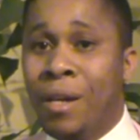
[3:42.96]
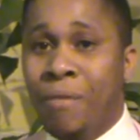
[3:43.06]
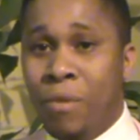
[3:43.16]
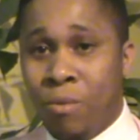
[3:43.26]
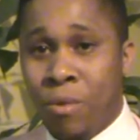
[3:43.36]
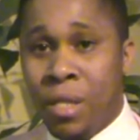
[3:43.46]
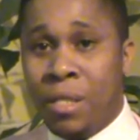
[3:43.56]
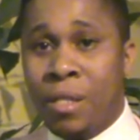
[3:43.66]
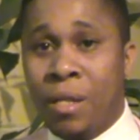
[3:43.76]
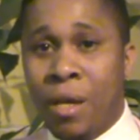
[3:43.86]
The
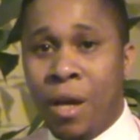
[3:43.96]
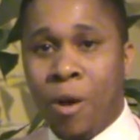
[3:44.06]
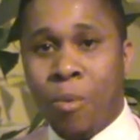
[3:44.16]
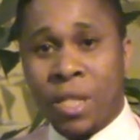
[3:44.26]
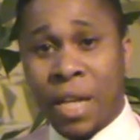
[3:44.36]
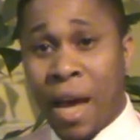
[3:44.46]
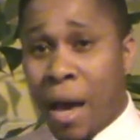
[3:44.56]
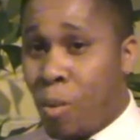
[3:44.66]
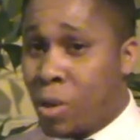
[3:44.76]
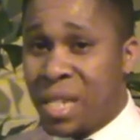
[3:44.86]
reason was that
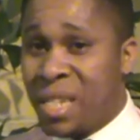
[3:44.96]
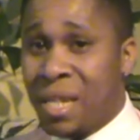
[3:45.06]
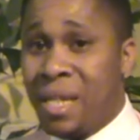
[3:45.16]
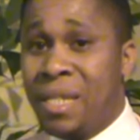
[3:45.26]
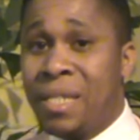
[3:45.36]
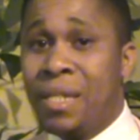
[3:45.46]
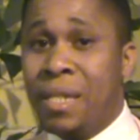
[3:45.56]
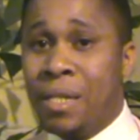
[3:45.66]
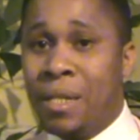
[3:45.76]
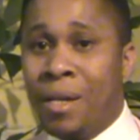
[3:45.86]
I wasn't listening.